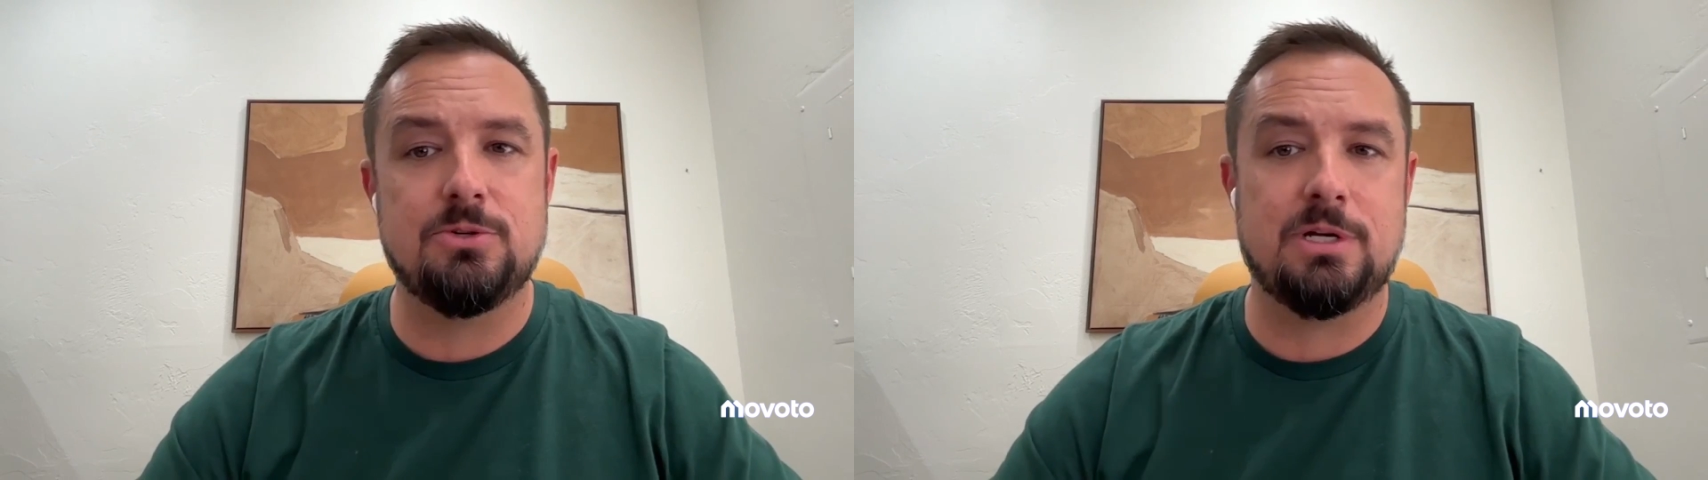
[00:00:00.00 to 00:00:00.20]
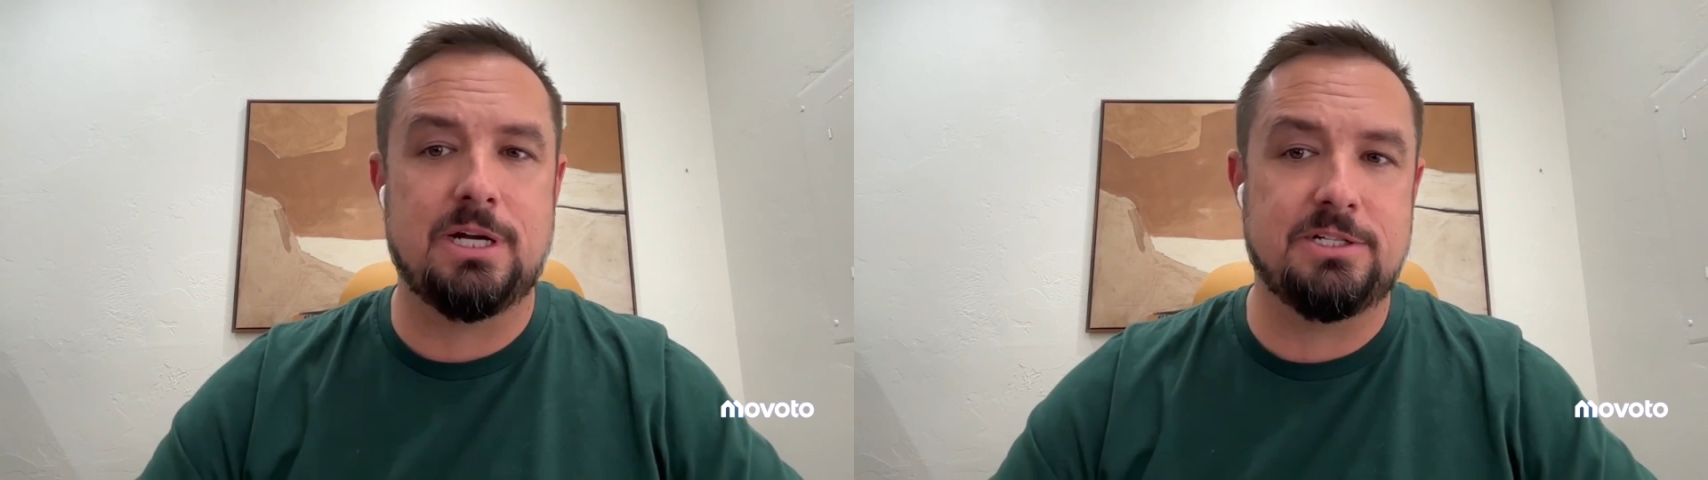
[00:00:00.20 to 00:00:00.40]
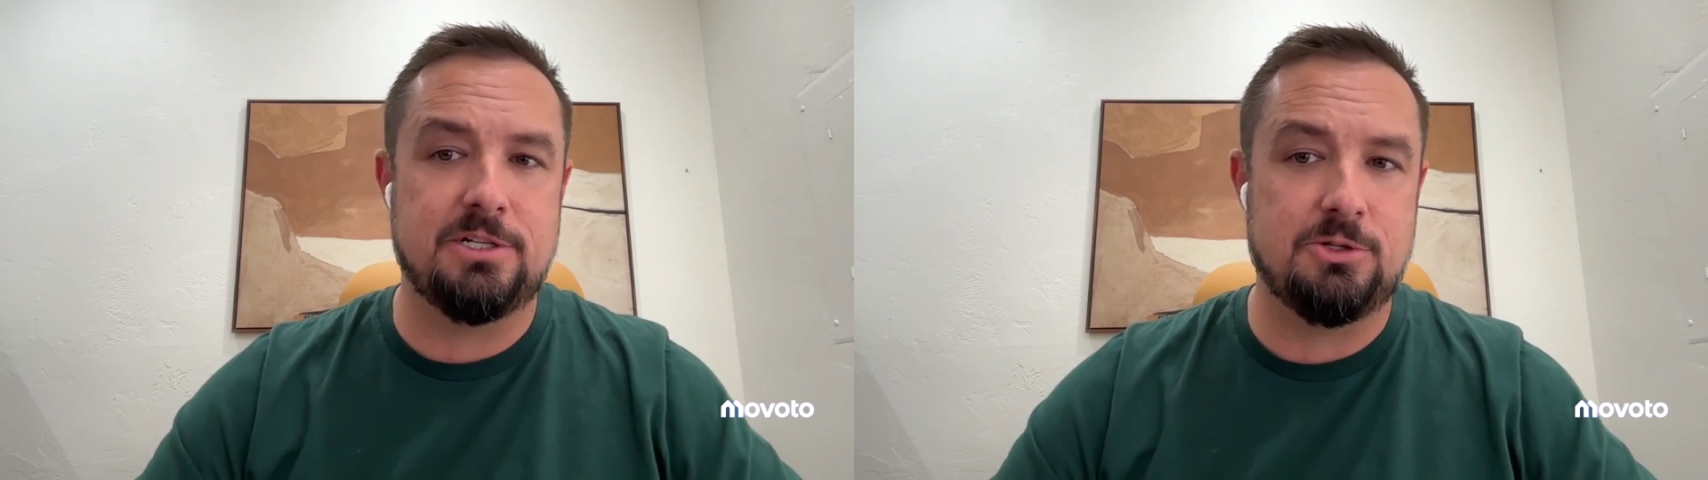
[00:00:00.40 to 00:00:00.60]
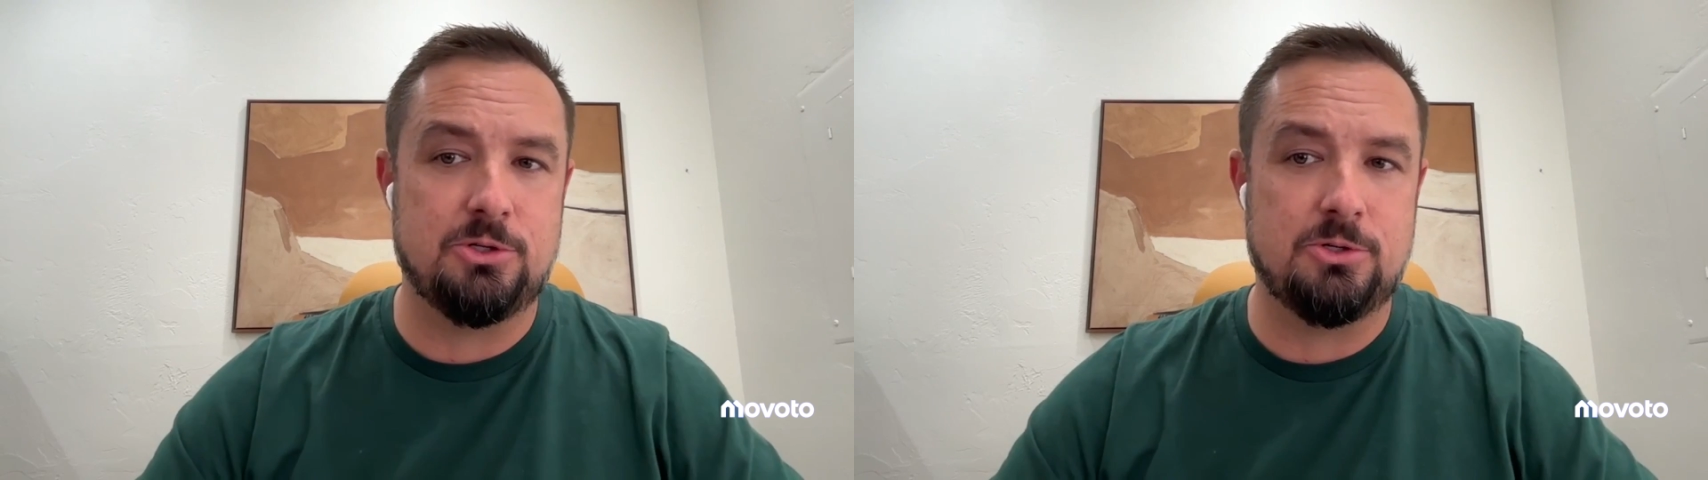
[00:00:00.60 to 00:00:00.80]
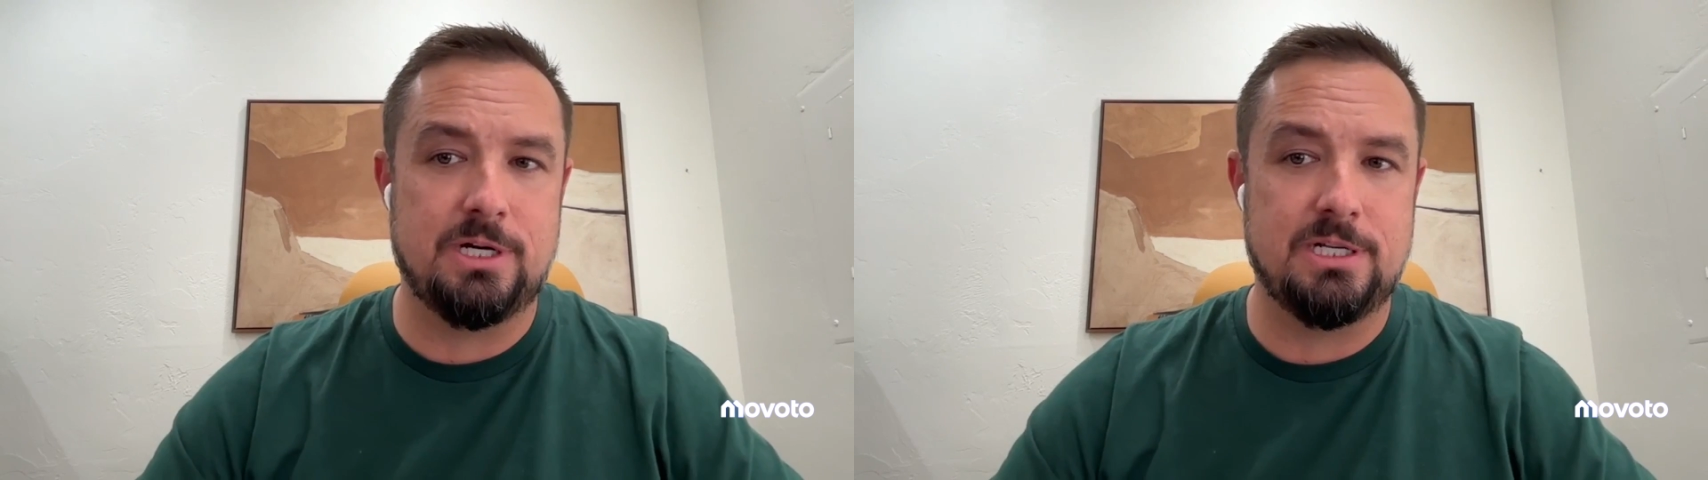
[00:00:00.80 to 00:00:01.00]
or cuts
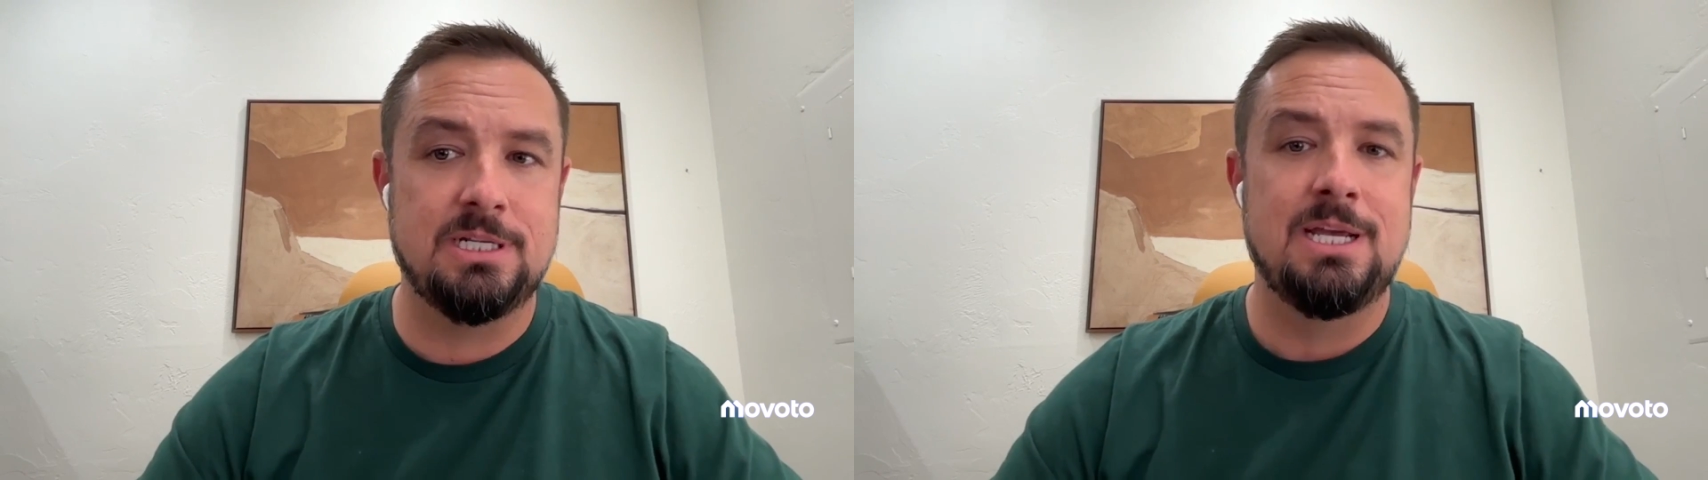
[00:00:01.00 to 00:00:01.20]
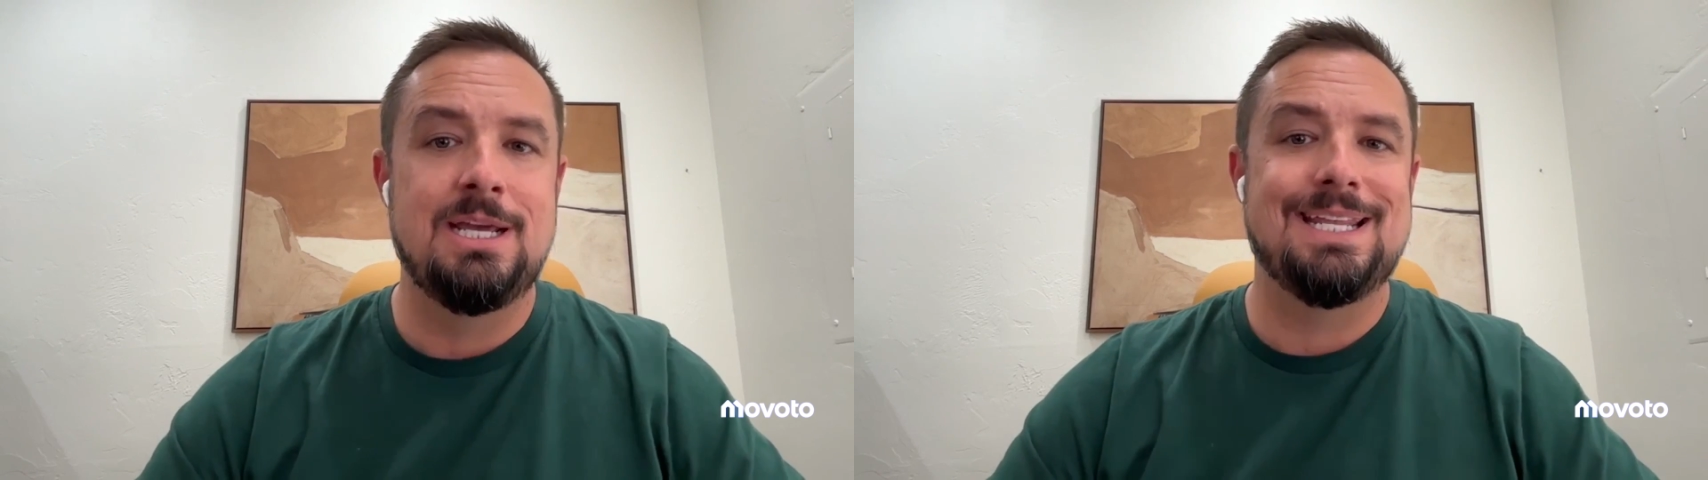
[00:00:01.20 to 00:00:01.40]
interest rates,